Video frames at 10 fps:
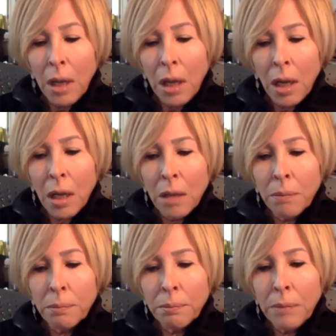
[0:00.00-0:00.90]

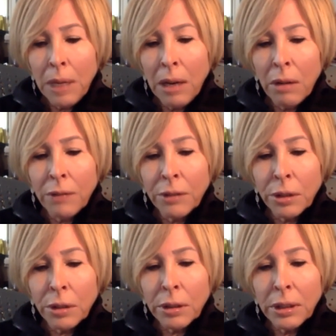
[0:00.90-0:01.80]

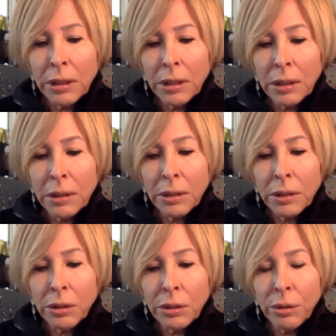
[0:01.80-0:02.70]
However,
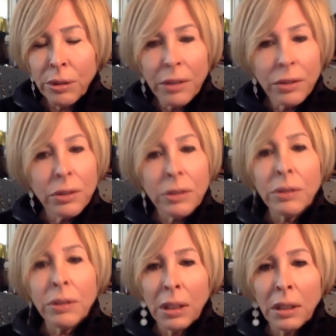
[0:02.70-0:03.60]
in
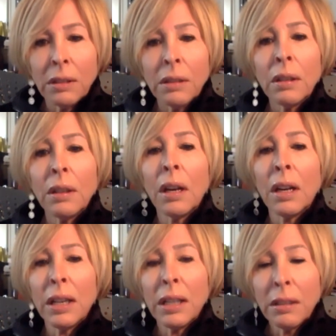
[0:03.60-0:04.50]
2016,
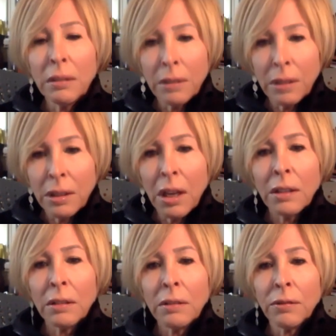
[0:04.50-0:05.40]
I did
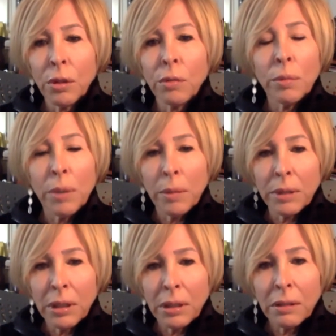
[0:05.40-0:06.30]
not vote
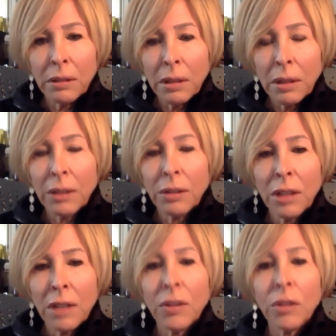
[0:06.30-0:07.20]
Republican. I could
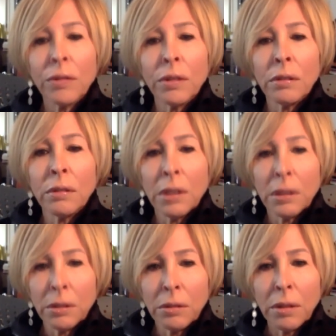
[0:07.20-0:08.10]
not vote for
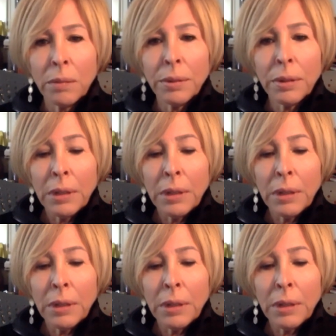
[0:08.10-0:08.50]
Donald Trump,